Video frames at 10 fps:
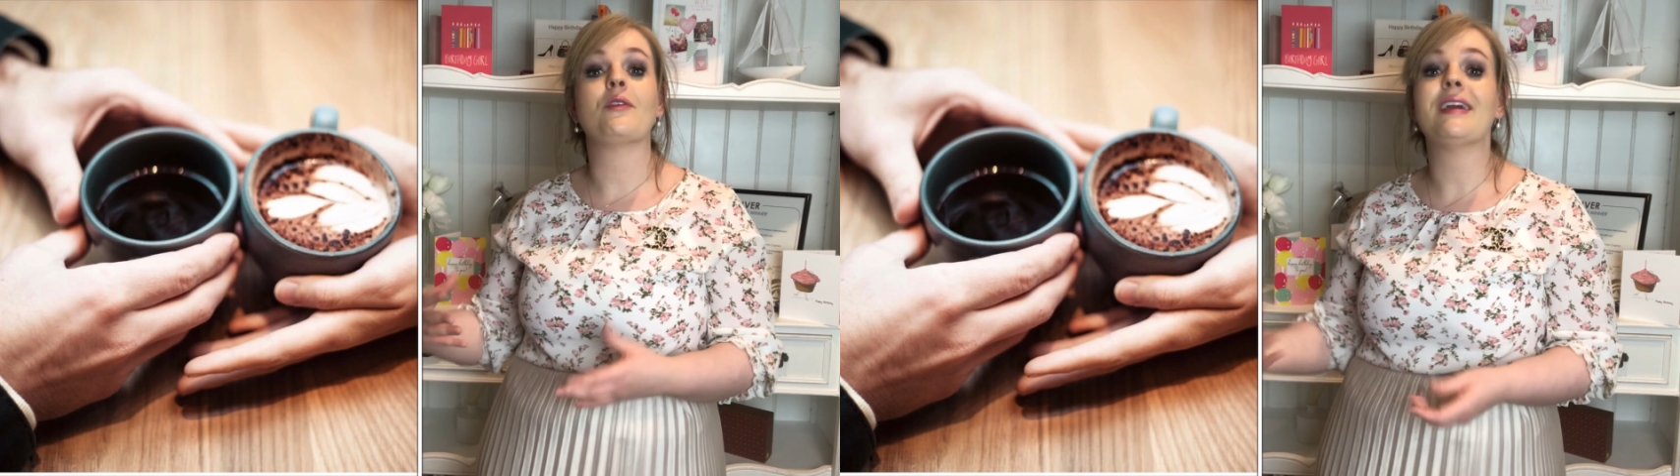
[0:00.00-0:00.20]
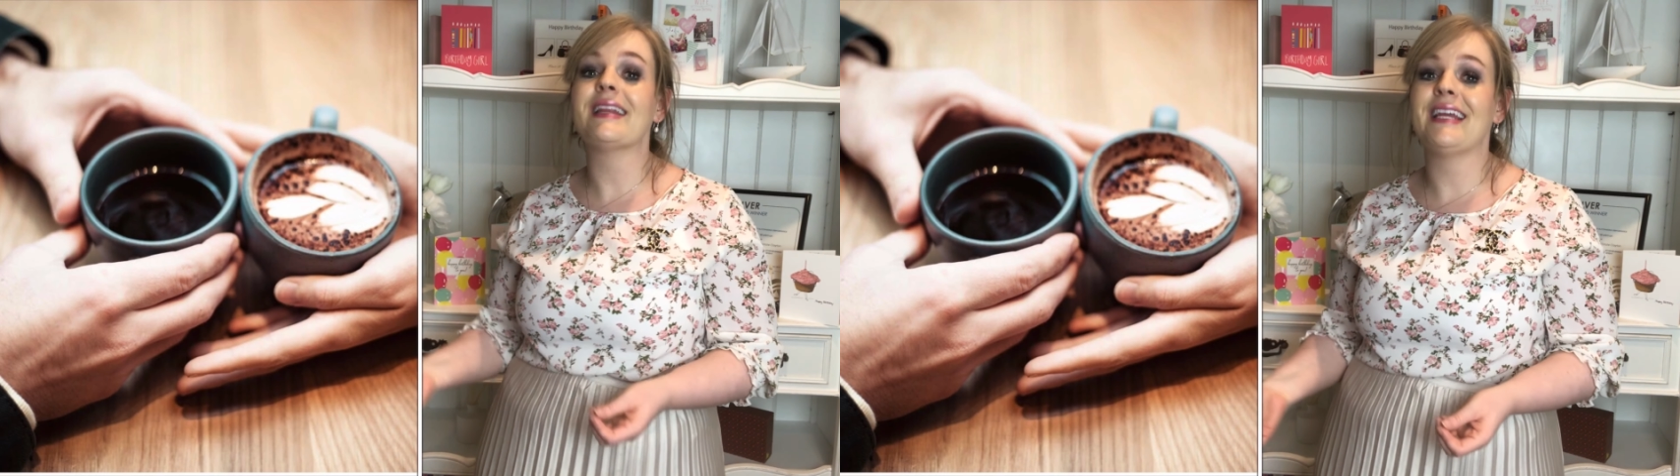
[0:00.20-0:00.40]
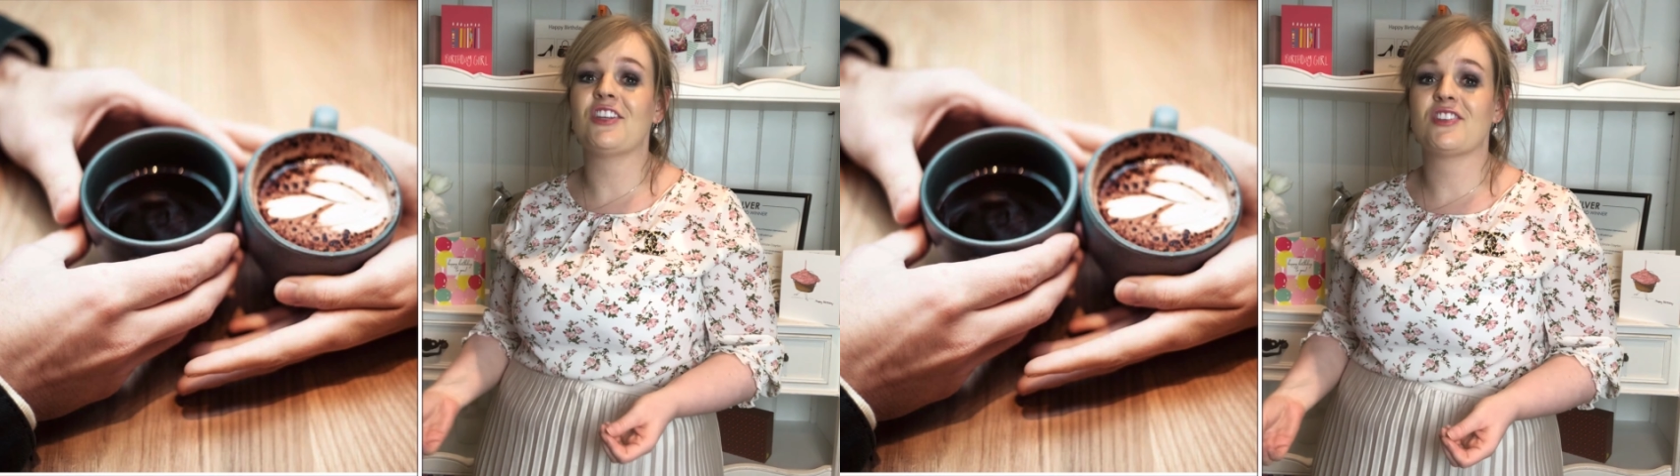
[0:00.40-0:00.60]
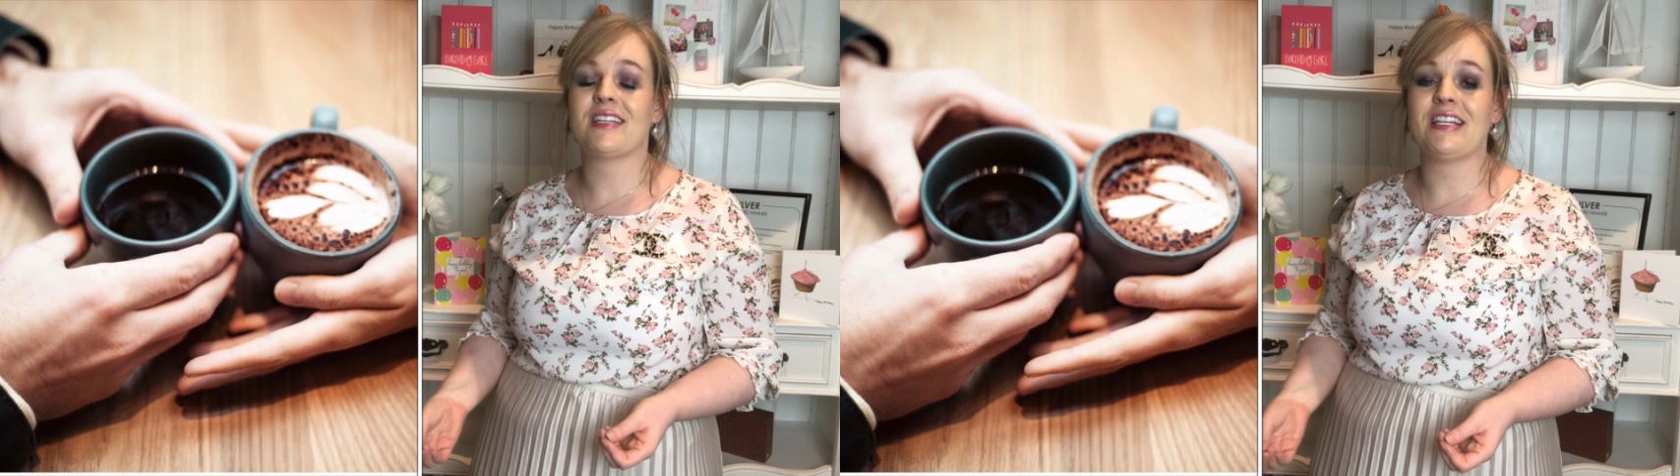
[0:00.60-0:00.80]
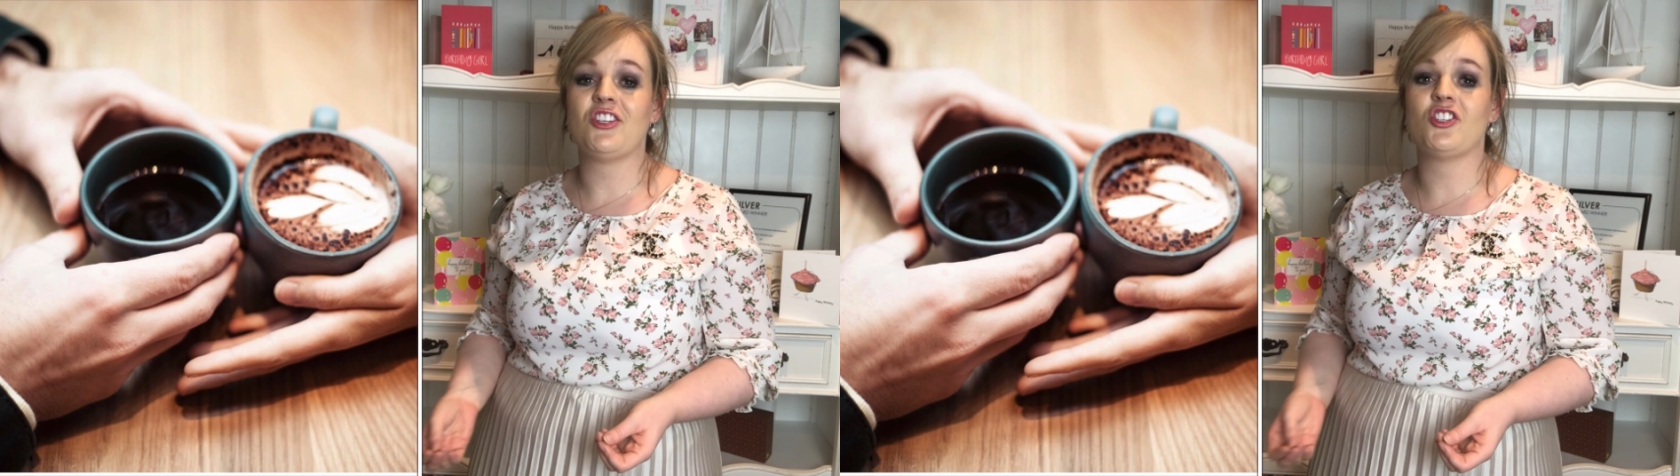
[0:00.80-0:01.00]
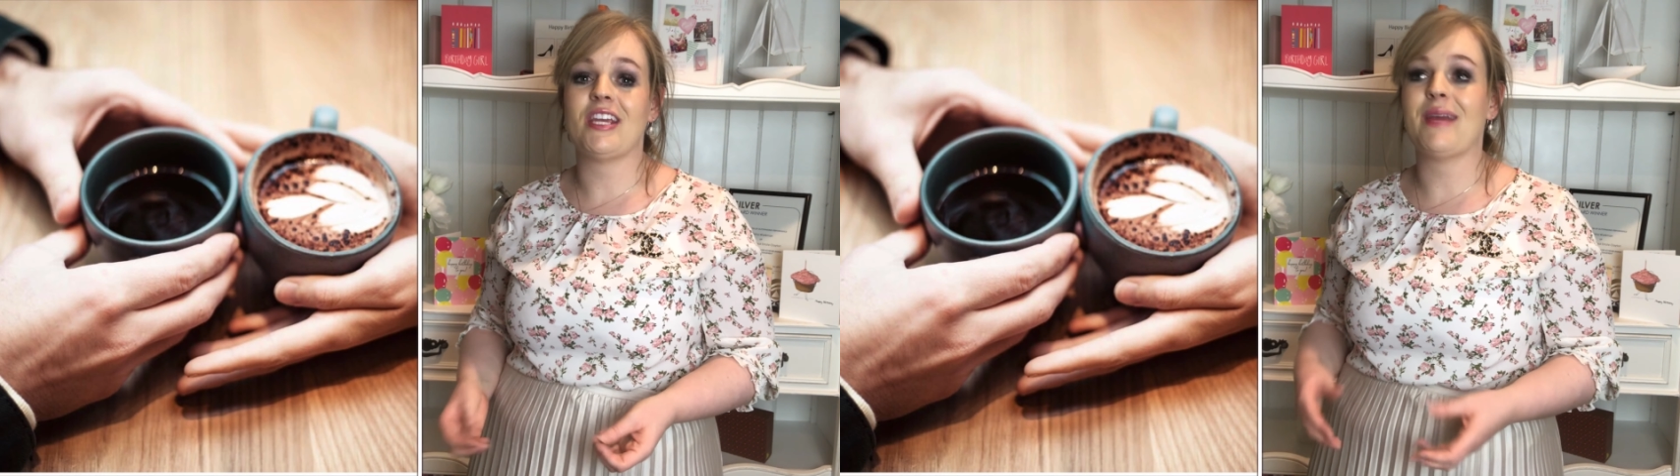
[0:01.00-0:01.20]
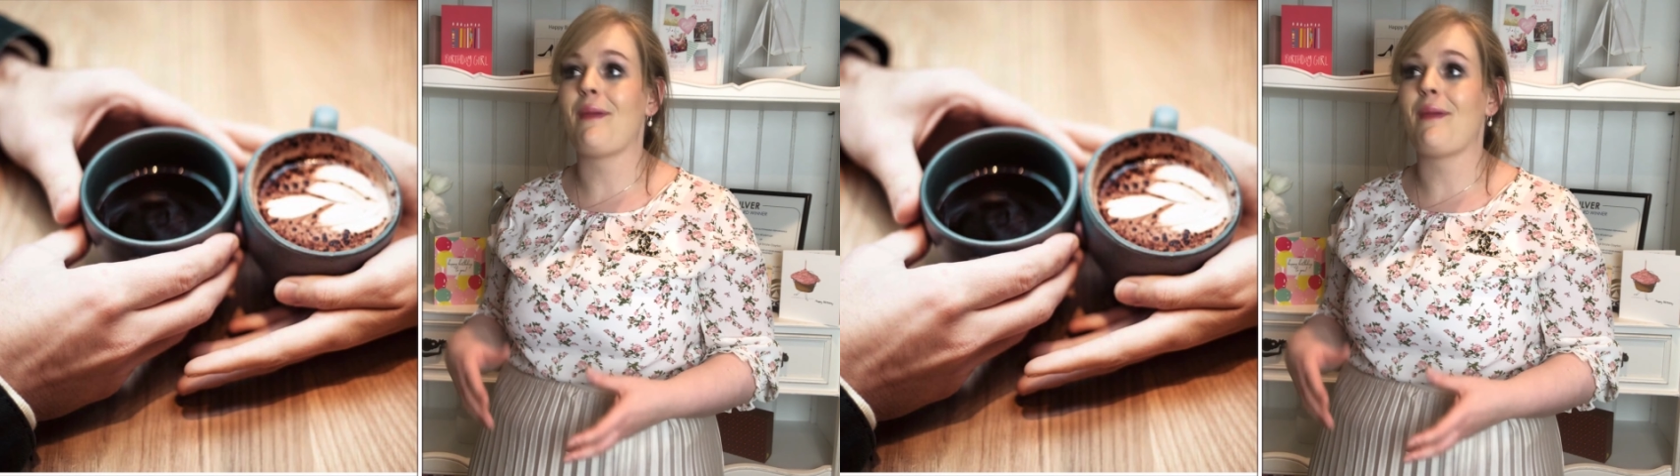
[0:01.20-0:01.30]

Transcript: really interested in gym.